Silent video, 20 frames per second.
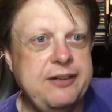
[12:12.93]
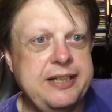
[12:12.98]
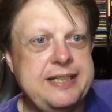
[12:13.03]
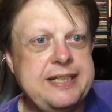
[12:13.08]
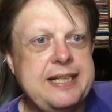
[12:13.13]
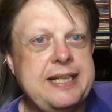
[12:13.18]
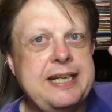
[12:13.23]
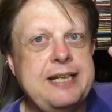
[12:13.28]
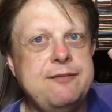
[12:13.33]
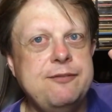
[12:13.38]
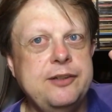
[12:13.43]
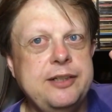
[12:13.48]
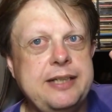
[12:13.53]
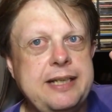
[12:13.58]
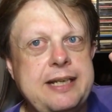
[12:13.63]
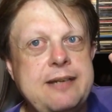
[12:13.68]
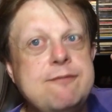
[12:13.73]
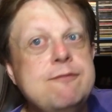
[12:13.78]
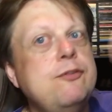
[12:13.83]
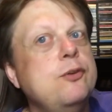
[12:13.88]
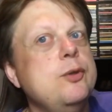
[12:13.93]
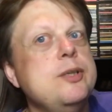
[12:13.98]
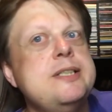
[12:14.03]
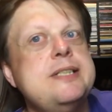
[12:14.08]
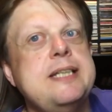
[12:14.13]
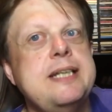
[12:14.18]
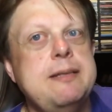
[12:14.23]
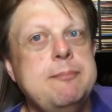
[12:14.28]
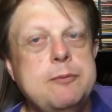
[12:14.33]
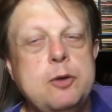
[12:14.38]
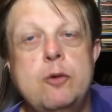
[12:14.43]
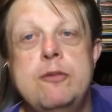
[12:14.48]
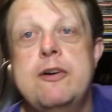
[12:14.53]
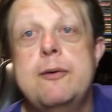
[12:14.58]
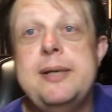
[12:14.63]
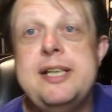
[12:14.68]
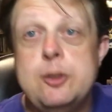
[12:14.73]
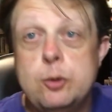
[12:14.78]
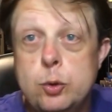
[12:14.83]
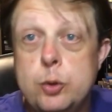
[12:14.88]
They didn't even invoice him, although
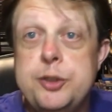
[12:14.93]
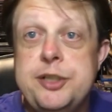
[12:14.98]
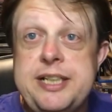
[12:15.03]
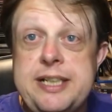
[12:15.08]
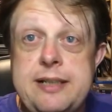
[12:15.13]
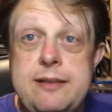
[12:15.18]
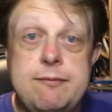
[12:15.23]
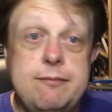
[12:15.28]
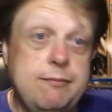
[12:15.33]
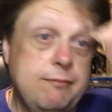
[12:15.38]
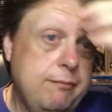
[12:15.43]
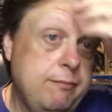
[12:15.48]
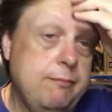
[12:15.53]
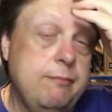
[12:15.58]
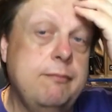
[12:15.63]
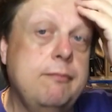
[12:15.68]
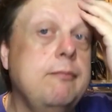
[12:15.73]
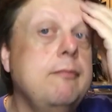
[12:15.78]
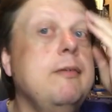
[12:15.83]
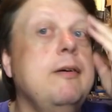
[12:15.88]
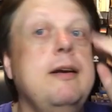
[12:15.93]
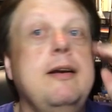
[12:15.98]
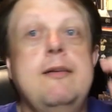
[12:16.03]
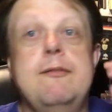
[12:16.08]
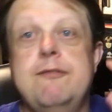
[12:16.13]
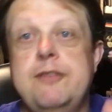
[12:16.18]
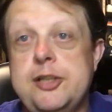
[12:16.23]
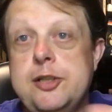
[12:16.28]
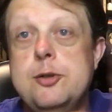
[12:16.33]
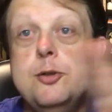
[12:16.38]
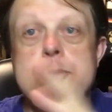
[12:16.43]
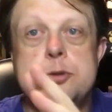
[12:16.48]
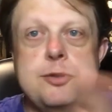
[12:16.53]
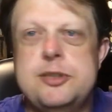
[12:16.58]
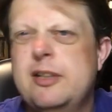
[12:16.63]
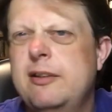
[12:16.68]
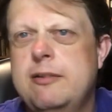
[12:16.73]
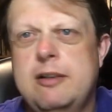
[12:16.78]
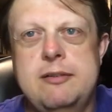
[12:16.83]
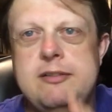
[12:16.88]
he'd ordered it the usual,
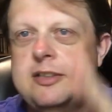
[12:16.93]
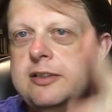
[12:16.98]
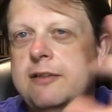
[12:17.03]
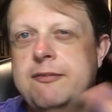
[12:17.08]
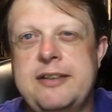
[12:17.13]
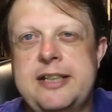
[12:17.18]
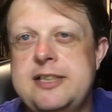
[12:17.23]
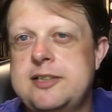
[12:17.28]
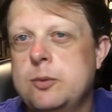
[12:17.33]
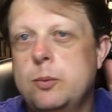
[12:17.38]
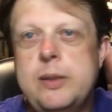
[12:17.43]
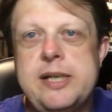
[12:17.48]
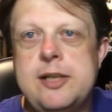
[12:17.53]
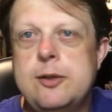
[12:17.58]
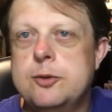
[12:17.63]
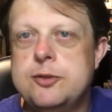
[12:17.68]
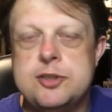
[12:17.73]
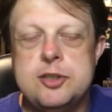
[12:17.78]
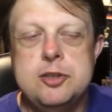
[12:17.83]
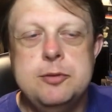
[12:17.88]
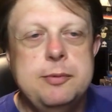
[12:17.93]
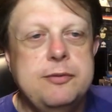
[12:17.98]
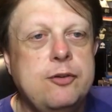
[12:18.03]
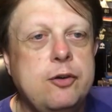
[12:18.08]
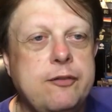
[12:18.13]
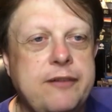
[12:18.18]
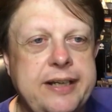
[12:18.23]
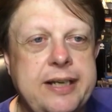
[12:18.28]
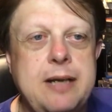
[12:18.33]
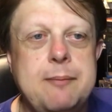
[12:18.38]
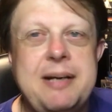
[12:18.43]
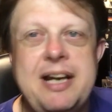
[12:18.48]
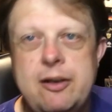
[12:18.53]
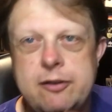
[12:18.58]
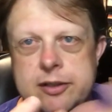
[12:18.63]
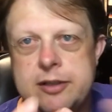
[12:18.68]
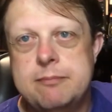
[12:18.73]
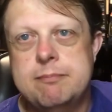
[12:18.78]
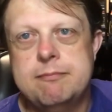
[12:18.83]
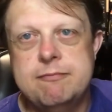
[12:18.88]
I think it's a week or two before they come
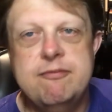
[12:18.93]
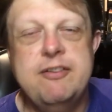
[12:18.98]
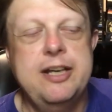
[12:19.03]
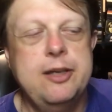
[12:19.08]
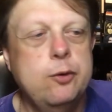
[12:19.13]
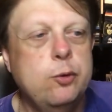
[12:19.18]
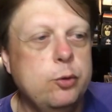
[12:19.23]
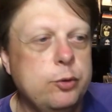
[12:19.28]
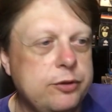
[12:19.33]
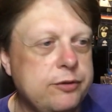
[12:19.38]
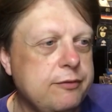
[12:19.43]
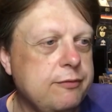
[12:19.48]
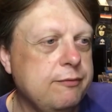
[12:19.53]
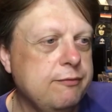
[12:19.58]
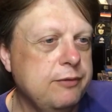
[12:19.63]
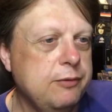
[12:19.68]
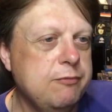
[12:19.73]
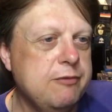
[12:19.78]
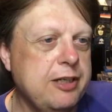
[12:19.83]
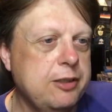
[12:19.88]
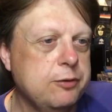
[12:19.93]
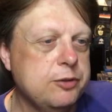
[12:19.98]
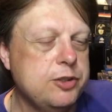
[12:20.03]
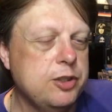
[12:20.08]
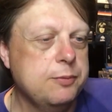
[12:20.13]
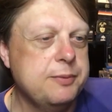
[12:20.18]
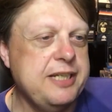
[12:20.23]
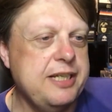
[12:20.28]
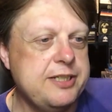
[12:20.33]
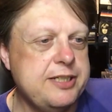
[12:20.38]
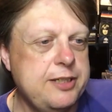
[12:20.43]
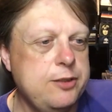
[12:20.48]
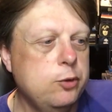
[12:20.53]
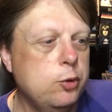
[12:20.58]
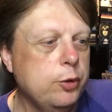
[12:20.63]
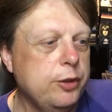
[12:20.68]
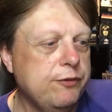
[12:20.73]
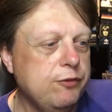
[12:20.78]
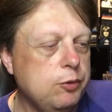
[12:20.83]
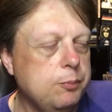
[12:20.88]
out, the record shops actually
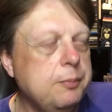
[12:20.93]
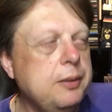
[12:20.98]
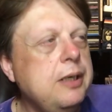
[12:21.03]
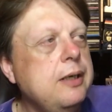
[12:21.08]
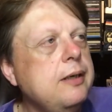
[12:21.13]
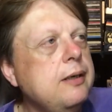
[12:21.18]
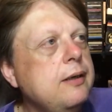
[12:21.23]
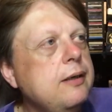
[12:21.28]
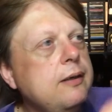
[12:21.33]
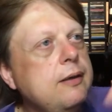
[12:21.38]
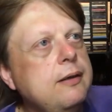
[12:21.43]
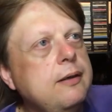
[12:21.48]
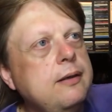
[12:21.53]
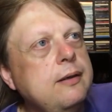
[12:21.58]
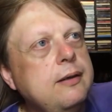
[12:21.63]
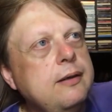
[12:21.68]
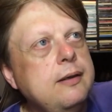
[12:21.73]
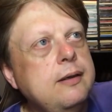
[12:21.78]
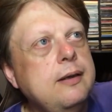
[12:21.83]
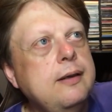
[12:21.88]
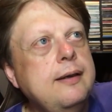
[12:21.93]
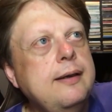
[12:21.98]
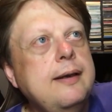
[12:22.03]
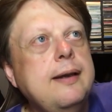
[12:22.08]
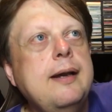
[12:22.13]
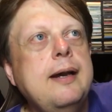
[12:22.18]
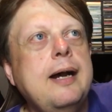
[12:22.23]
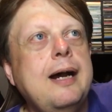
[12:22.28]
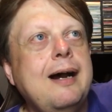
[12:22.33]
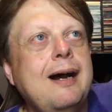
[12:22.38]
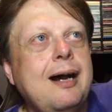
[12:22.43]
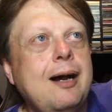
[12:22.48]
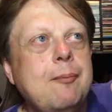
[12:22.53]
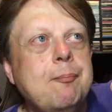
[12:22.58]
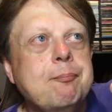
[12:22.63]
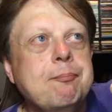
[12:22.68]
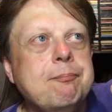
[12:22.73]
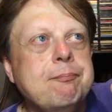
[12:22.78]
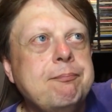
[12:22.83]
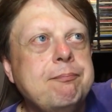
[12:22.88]
order
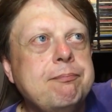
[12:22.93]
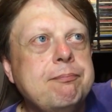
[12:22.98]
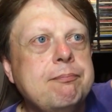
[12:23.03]
them.